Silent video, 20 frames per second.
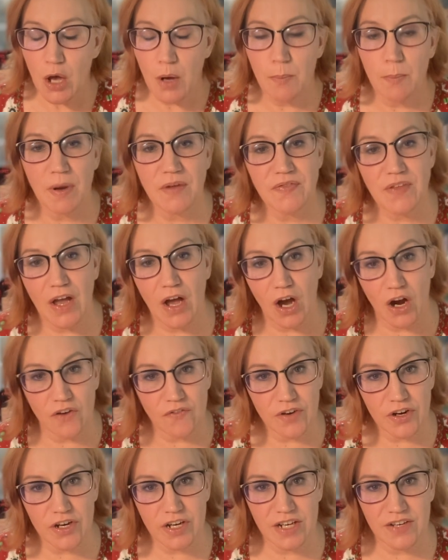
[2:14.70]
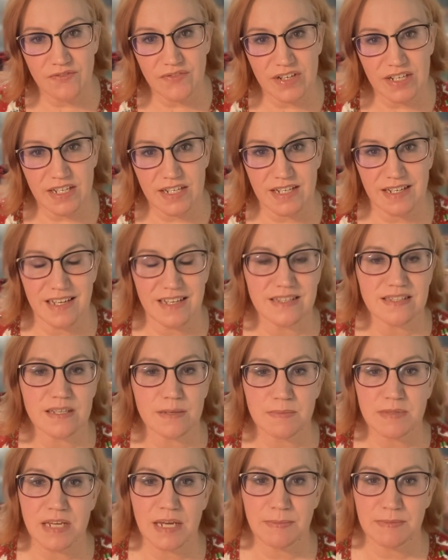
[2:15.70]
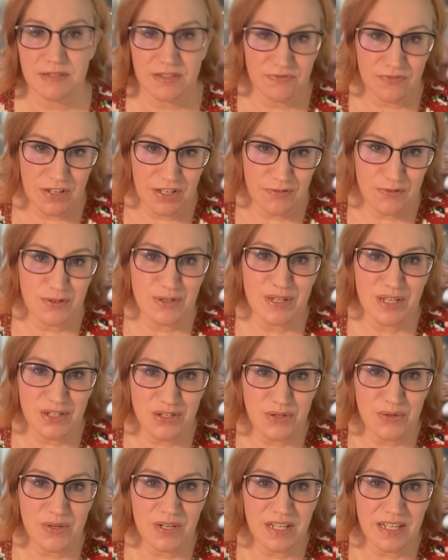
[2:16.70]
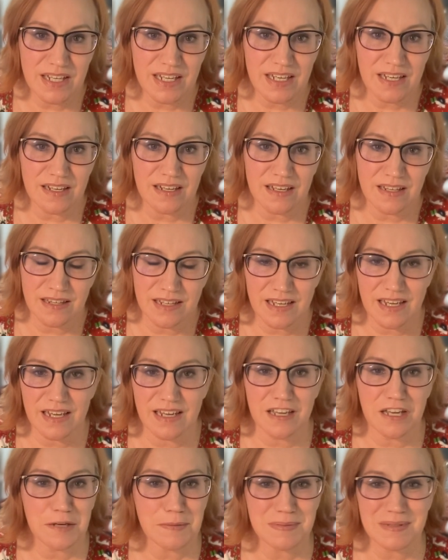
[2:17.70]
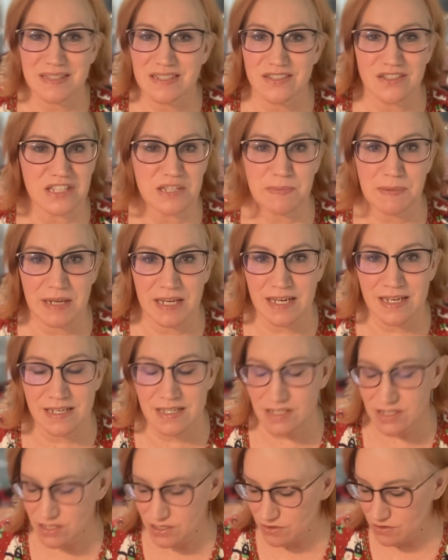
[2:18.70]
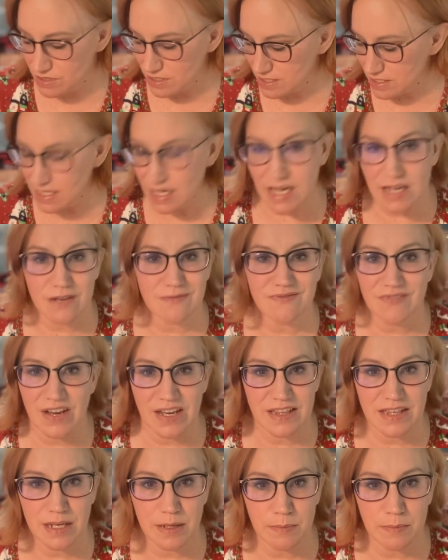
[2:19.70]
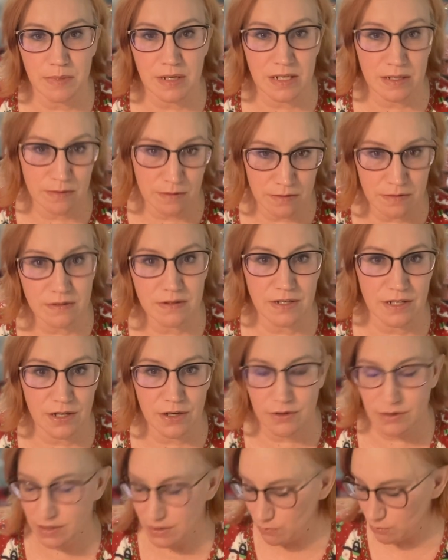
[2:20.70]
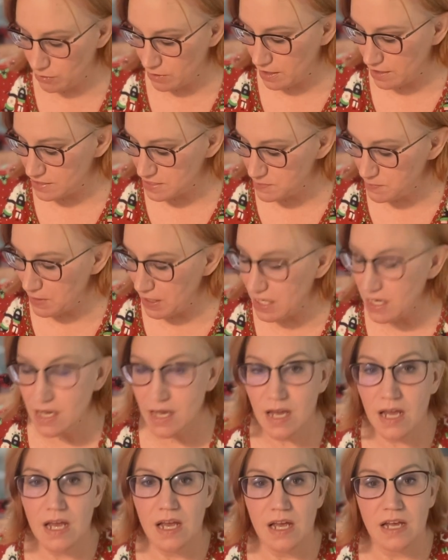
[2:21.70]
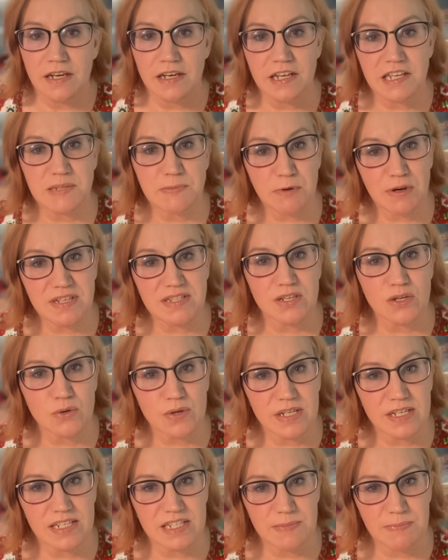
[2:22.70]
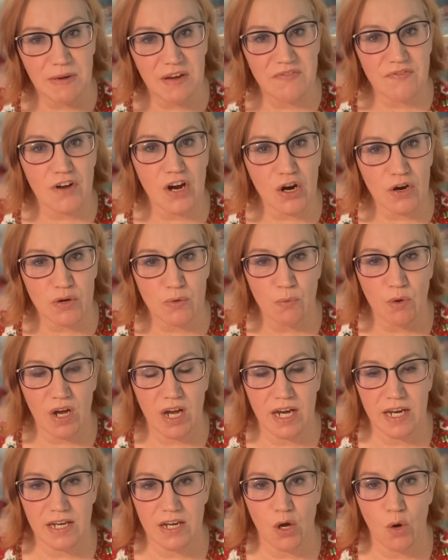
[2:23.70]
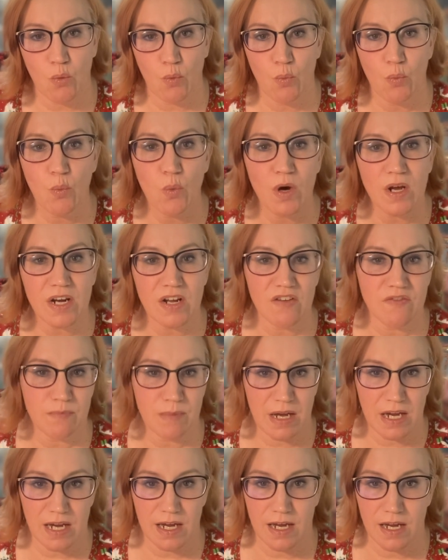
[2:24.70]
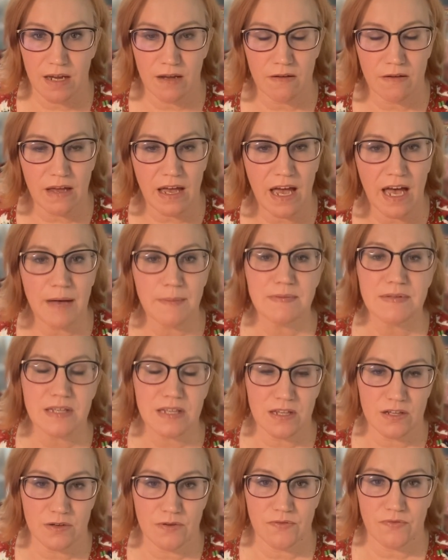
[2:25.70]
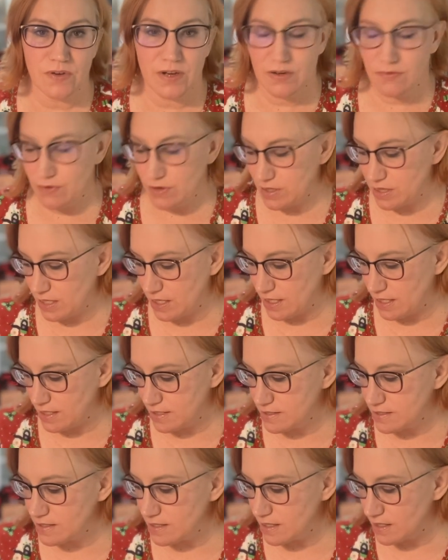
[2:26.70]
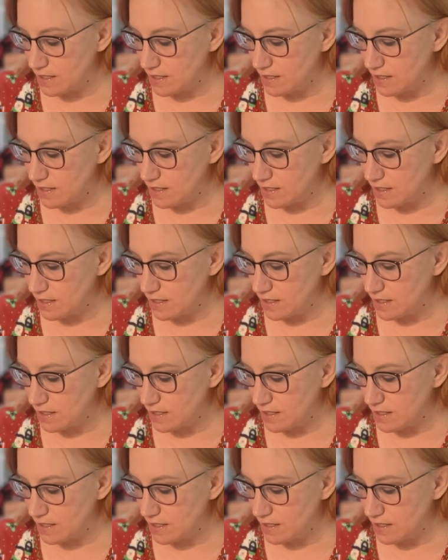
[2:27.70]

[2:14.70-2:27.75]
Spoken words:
But they are very convenient, and sometimes the flavors that you can get on the K-cups, let's just be honest, you just can't find them in, you know, anywhere else. But Nespresso is by far and wide one of my absolute favorite things.